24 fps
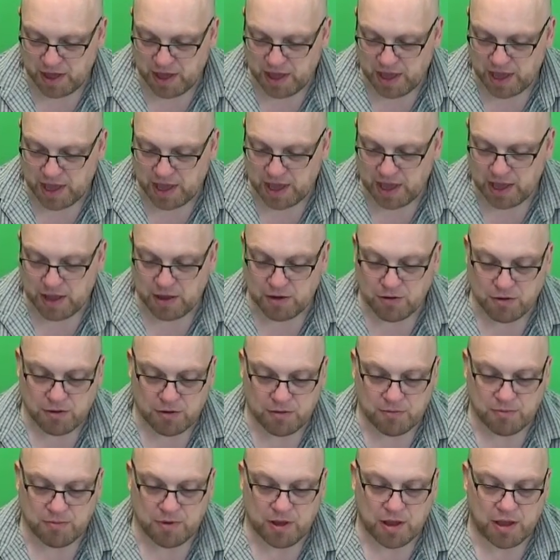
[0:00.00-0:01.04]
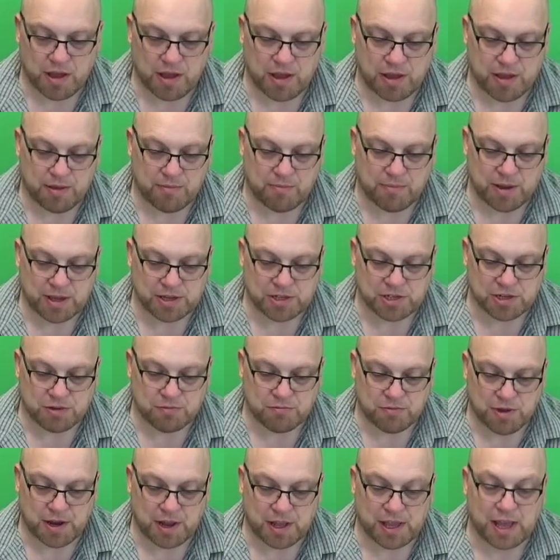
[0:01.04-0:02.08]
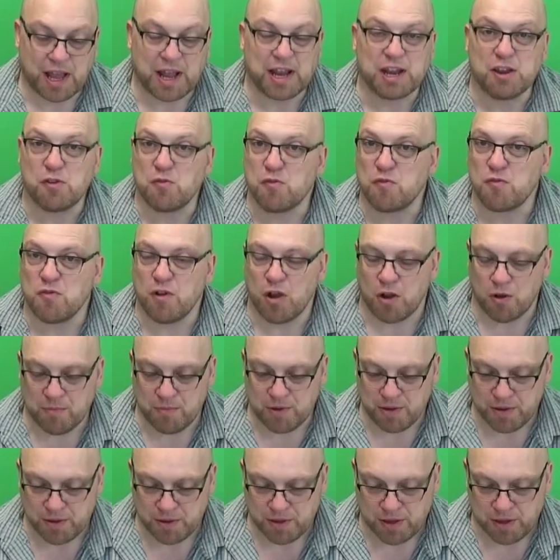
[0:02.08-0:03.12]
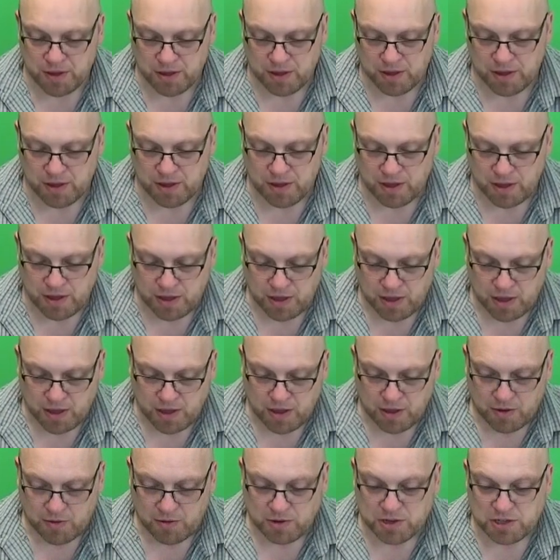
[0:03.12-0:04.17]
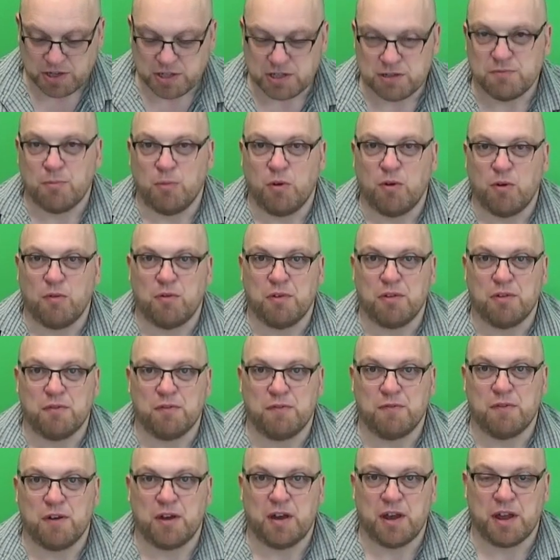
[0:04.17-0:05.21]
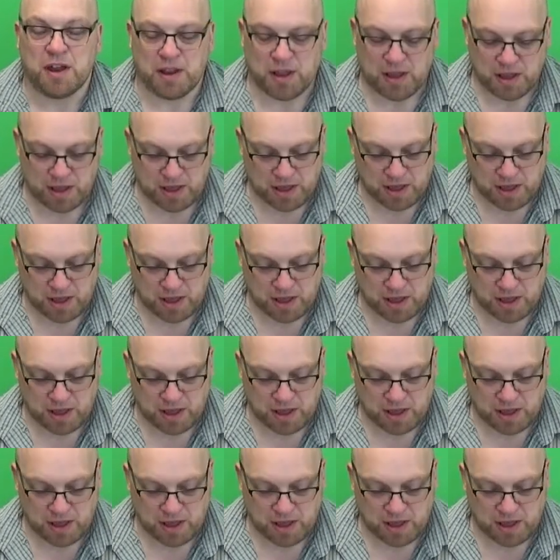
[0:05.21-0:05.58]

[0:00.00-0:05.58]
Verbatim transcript: a Badger Renegade Chrome, which is more for the fine.